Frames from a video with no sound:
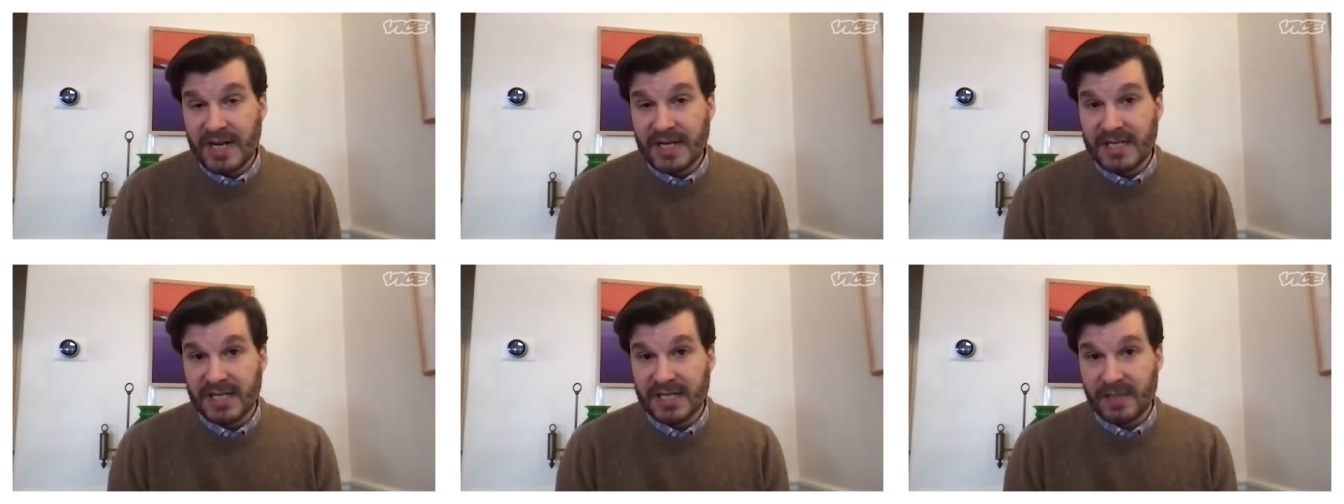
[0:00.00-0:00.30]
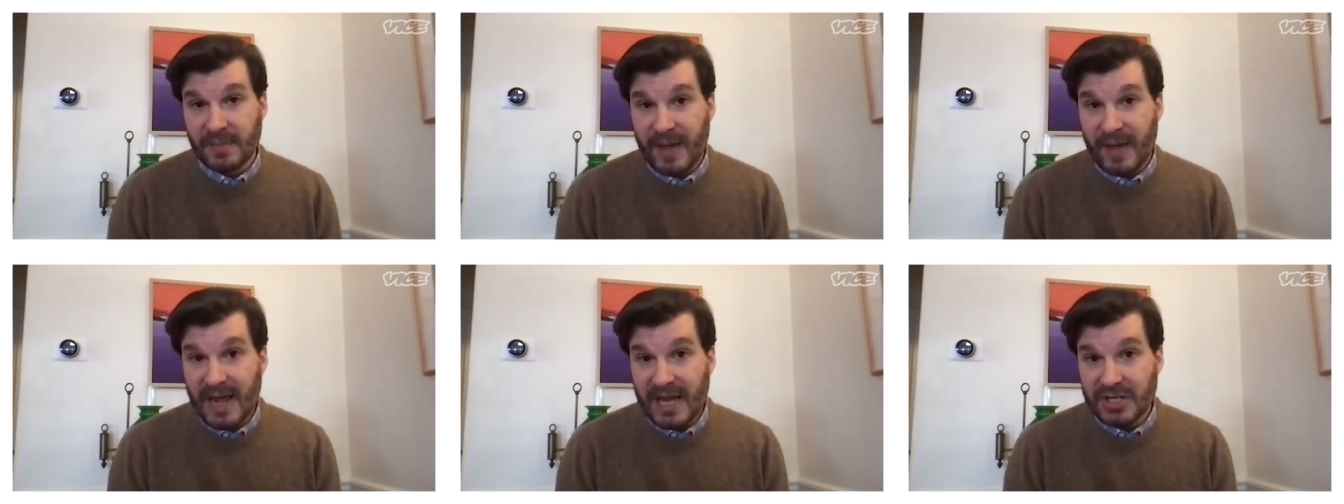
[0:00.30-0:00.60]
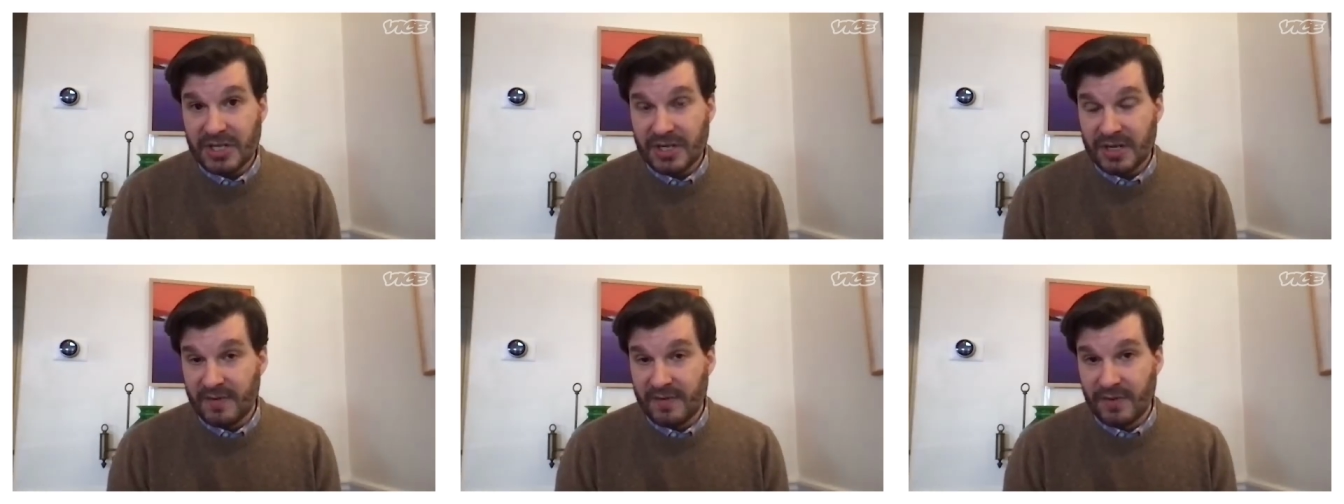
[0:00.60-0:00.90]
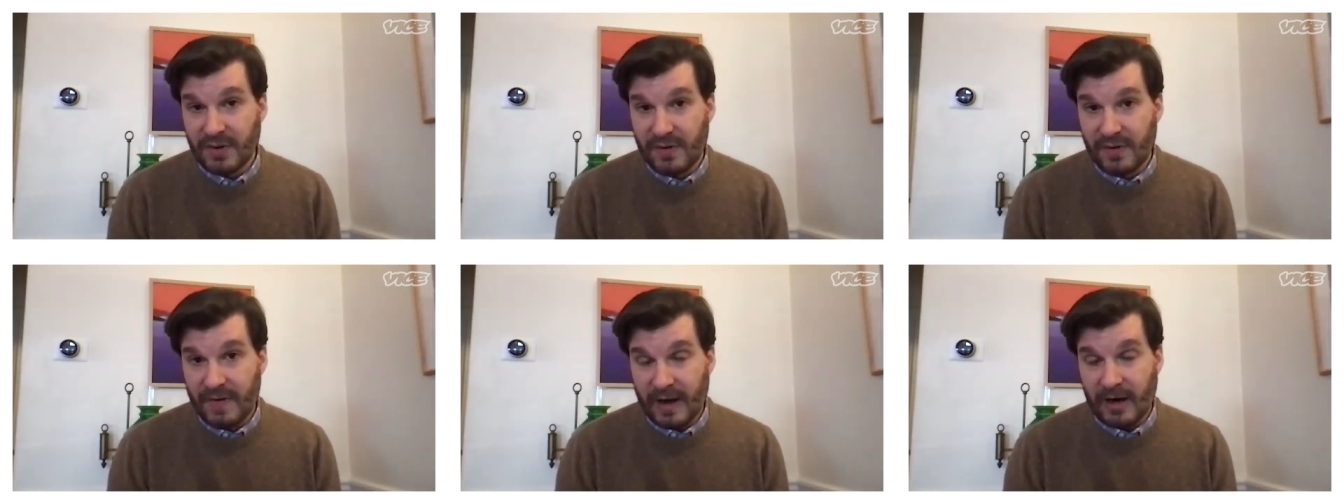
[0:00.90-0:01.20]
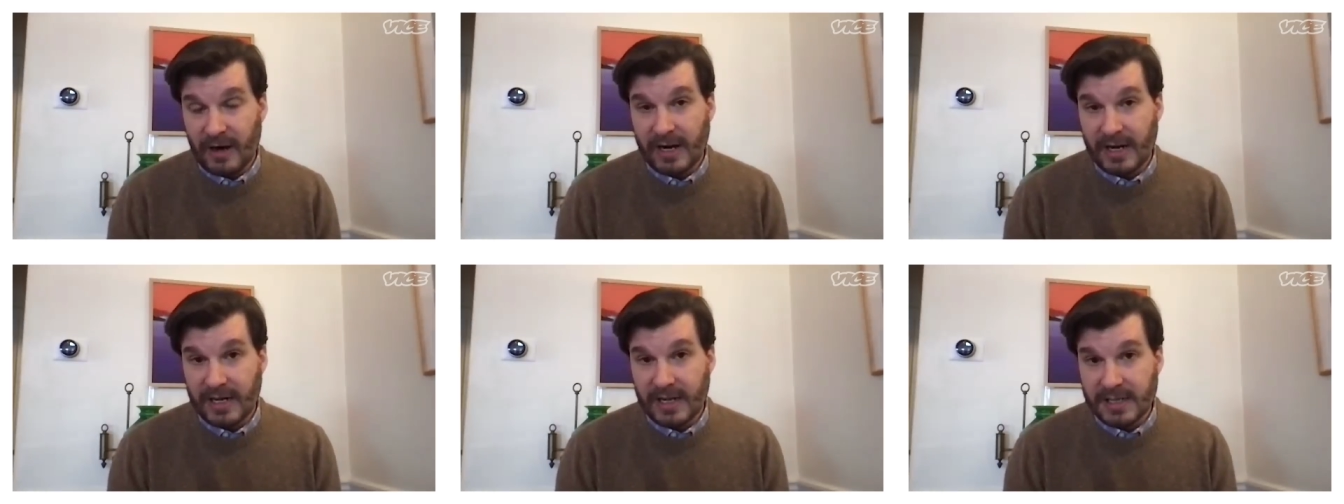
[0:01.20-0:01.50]
in anticipation of new
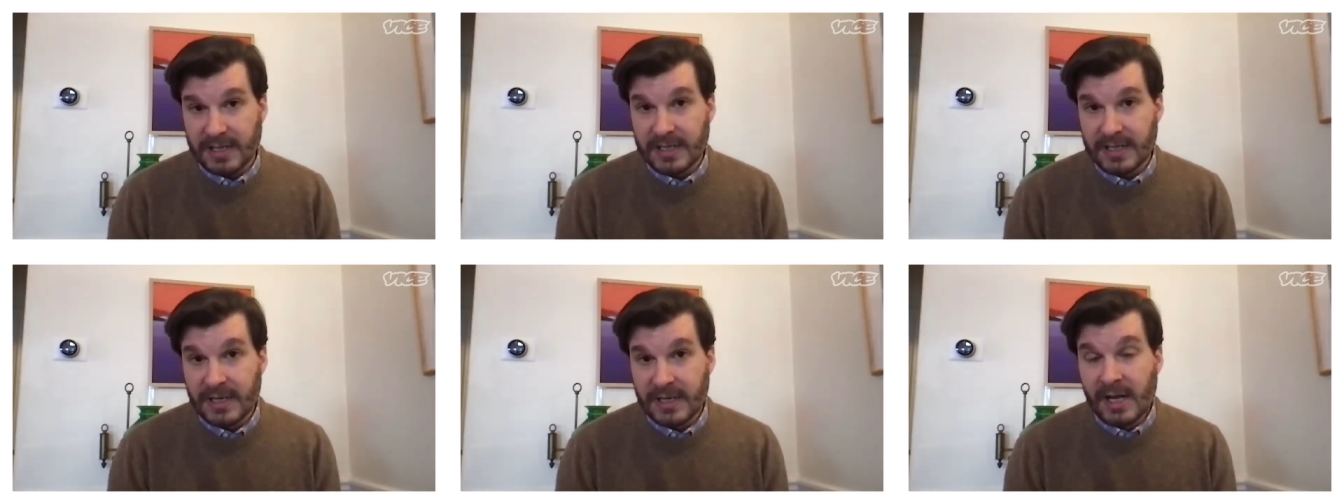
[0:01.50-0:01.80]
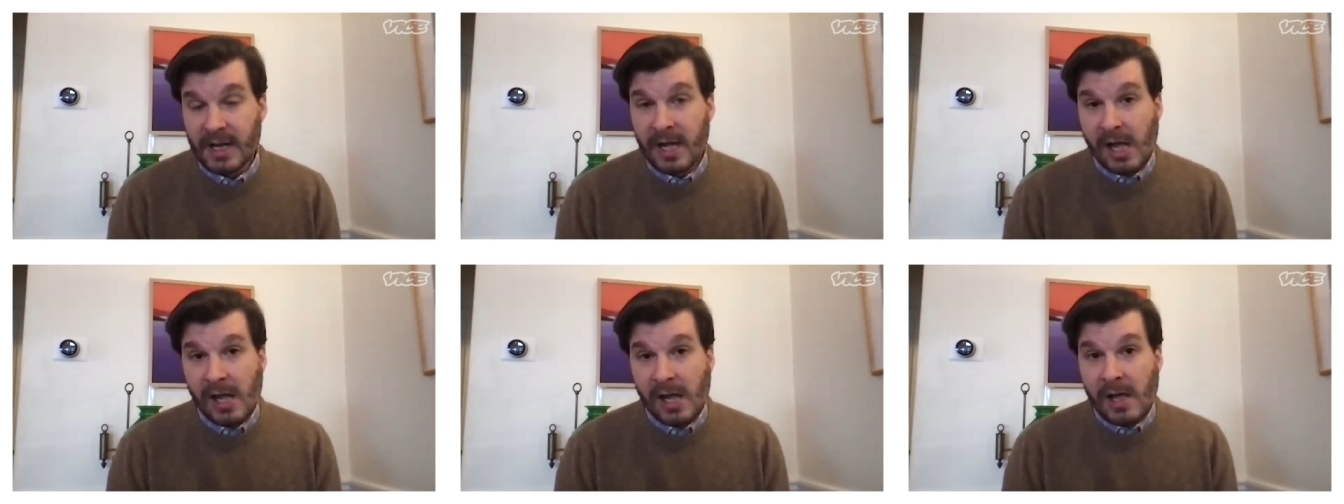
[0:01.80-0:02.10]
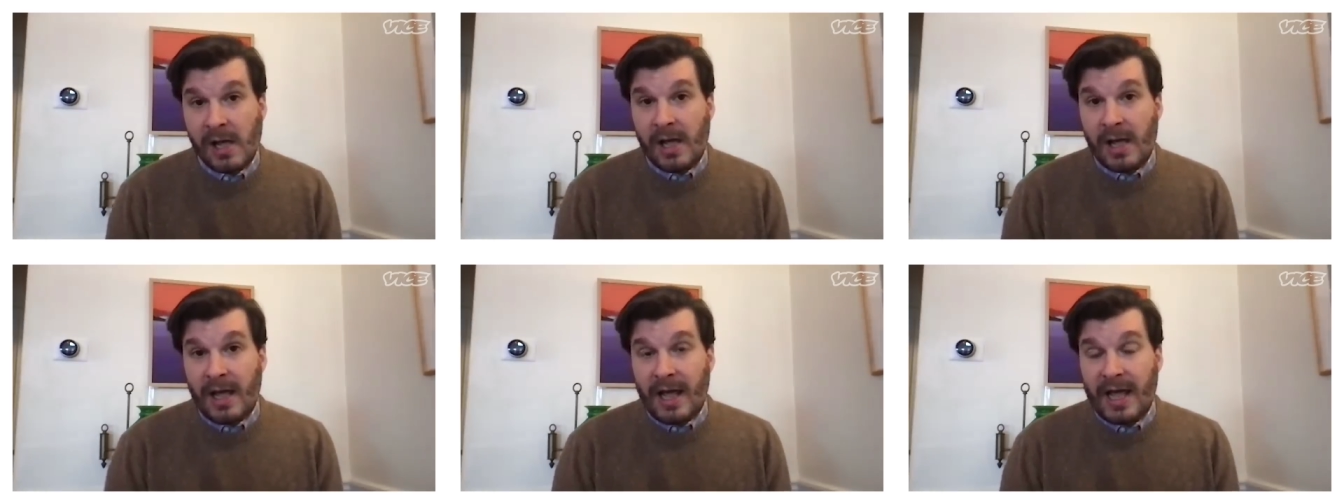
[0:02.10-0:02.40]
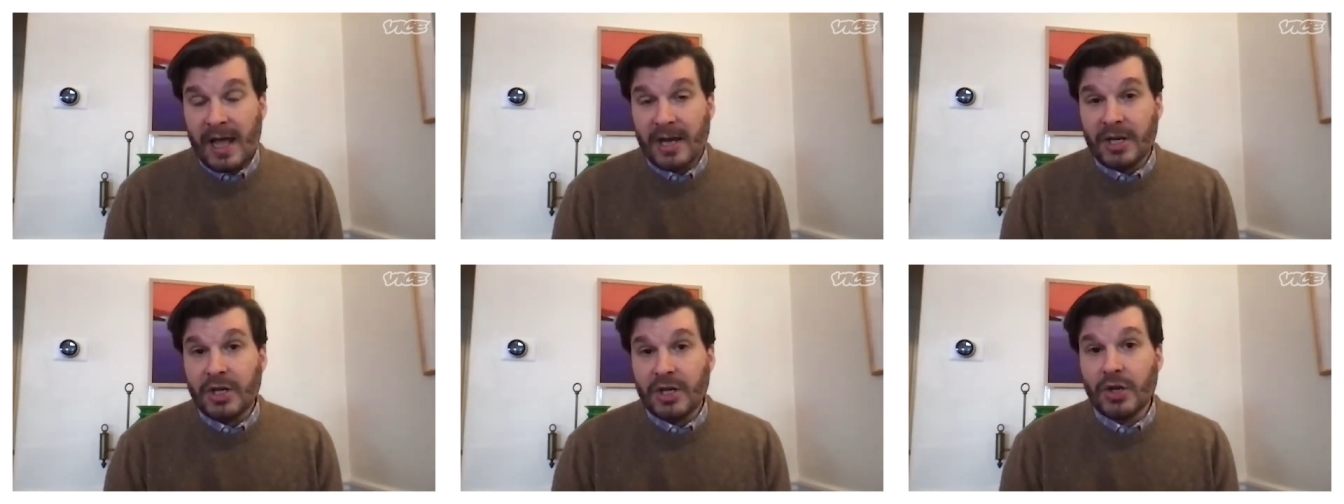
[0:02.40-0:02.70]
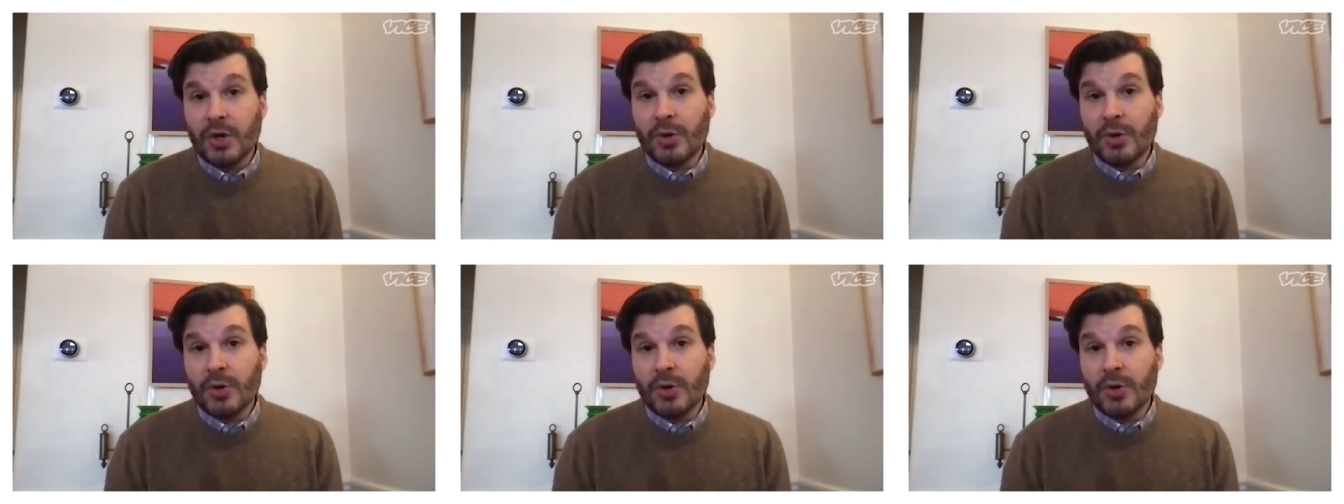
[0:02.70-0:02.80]
variants, and